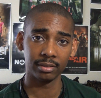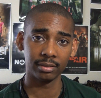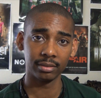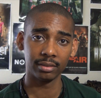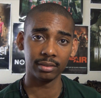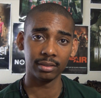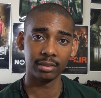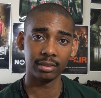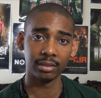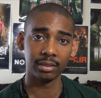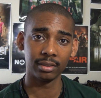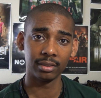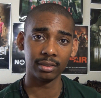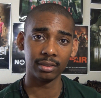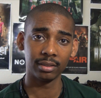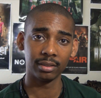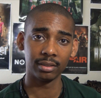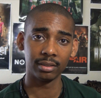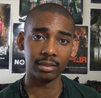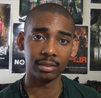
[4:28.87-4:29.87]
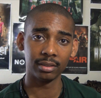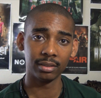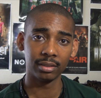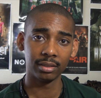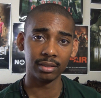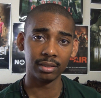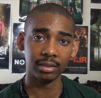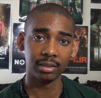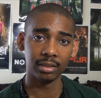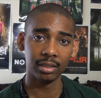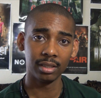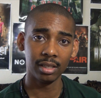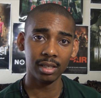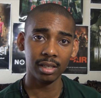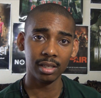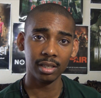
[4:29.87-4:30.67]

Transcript: [no speech]